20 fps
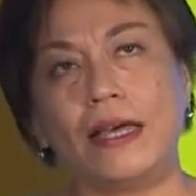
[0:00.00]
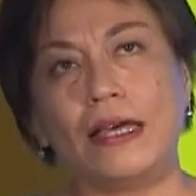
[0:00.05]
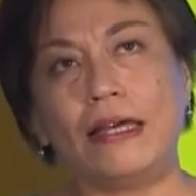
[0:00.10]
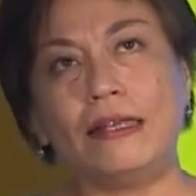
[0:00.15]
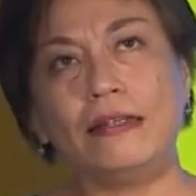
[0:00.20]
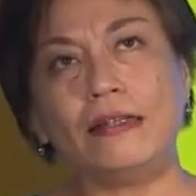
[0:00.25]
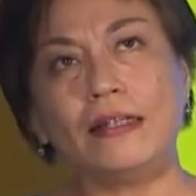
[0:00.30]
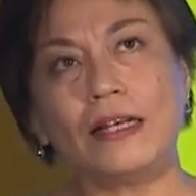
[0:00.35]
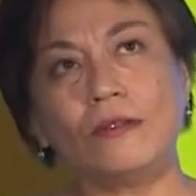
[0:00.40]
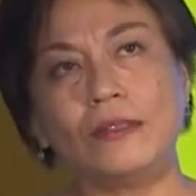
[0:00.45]

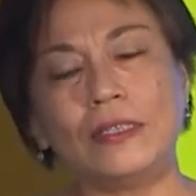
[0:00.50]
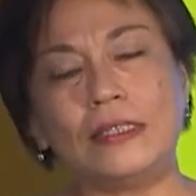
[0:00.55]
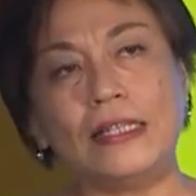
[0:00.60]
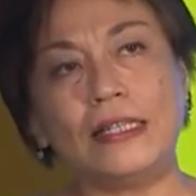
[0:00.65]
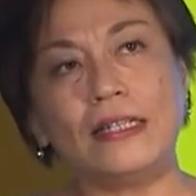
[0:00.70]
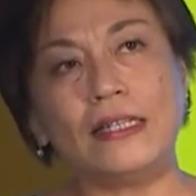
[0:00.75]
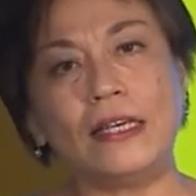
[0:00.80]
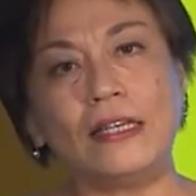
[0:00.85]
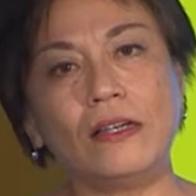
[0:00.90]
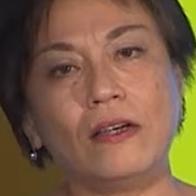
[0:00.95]
And then I was
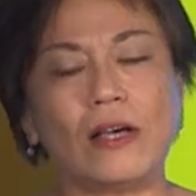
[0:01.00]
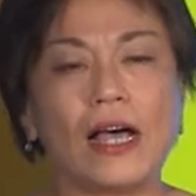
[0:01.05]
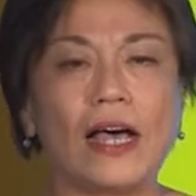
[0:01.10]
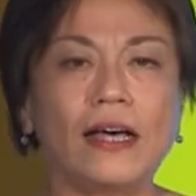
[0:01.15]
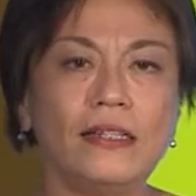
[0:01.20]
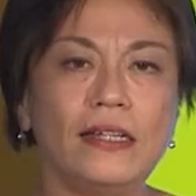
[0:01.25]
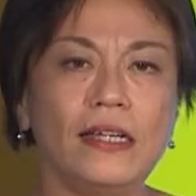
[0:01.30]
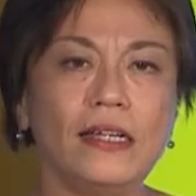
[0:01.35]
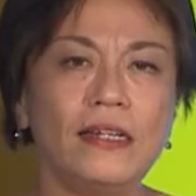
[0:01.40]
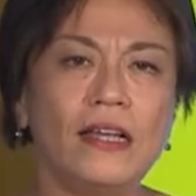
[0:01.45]
thinking,
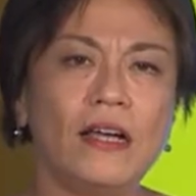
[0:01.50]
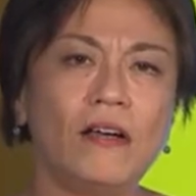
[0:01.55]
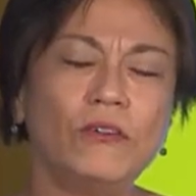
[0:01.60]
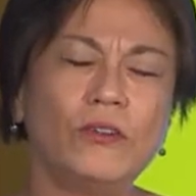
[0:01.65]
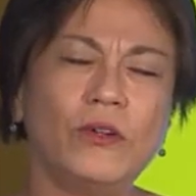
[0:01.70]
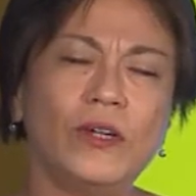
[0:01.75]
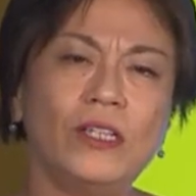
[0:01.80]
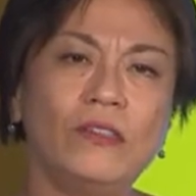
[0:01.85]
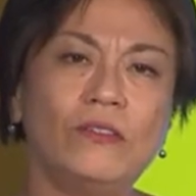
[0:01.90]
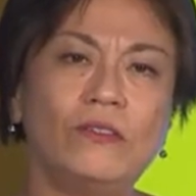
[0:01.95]
are they now
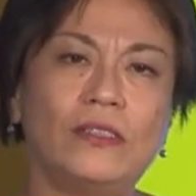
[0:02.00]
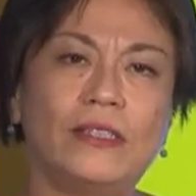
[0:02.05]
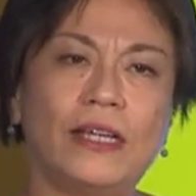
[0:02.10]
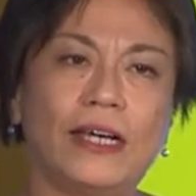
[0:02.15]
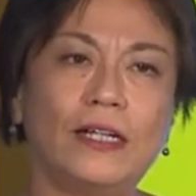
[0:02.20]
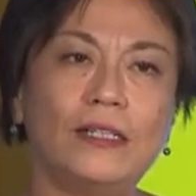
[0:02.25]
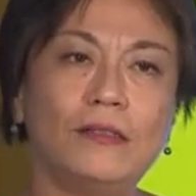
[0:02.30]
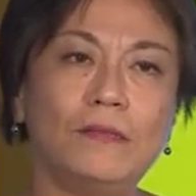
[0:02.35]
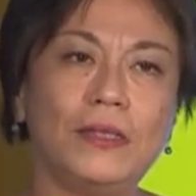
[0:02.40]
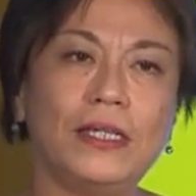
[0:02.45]
going to
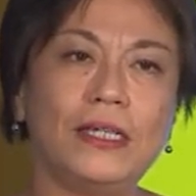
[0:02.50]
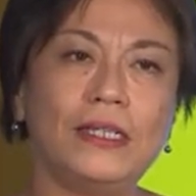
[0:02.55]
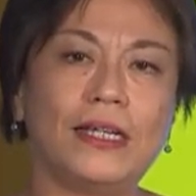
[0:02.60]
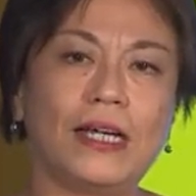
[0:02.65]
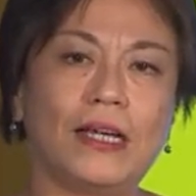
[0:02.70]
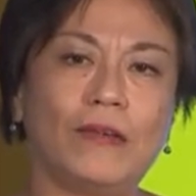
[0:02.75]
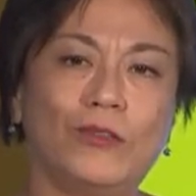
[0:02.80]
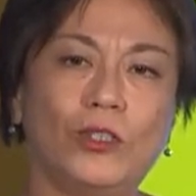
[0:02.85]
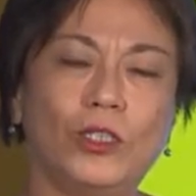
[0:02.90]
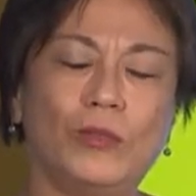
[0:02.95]
tell me
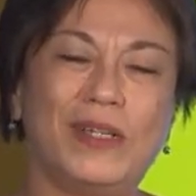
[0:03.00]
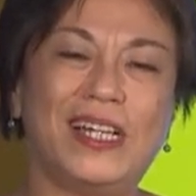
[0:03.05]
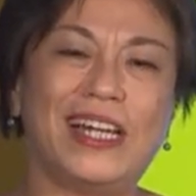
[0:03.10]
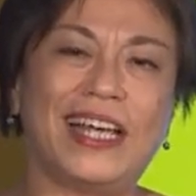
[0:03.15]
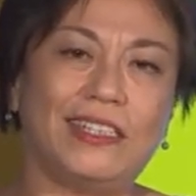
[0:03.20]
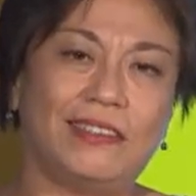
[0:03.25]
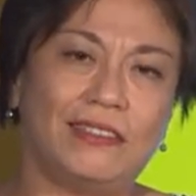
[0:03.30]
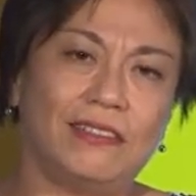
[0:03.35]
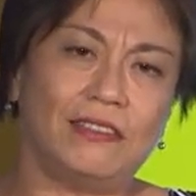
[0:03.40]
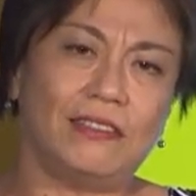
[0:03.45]
that I'm going to be
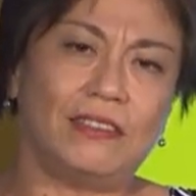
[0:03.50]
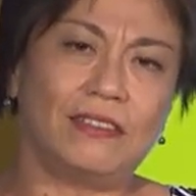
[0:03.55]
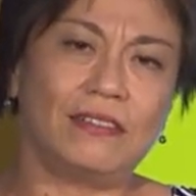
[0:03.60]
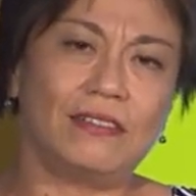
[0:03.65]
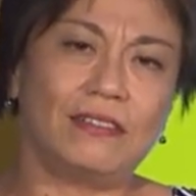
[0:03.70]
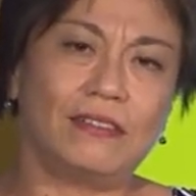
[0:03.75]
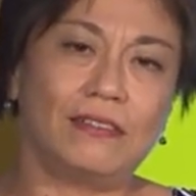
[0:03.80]
licensed?